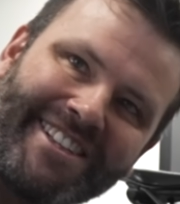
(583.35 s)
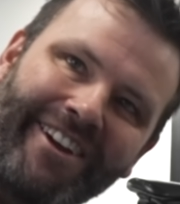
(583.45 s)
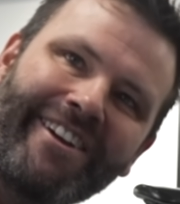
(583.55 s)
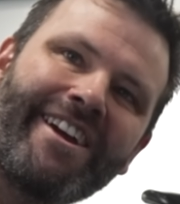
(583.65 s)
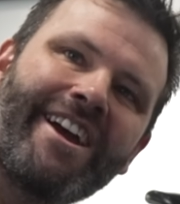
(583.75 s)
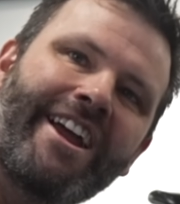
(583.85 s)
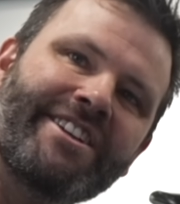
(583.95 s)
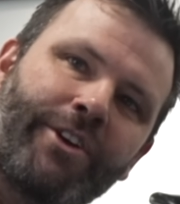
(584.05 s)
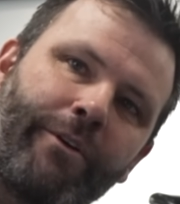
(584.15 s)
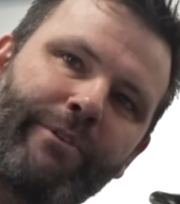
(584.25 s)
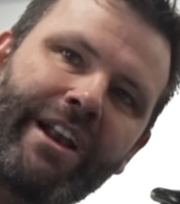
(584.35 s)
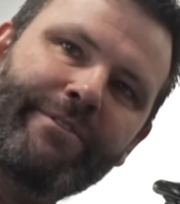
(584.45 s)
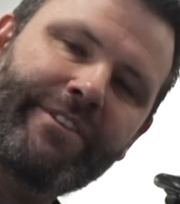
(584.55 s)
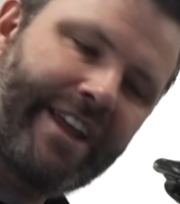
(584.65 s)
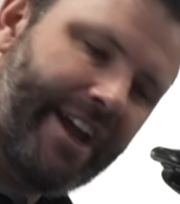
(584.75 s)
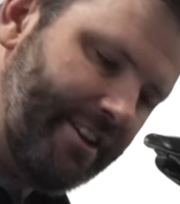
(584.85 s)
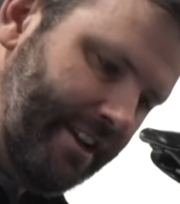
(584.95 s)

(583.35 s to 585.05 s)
So it's not relevant there.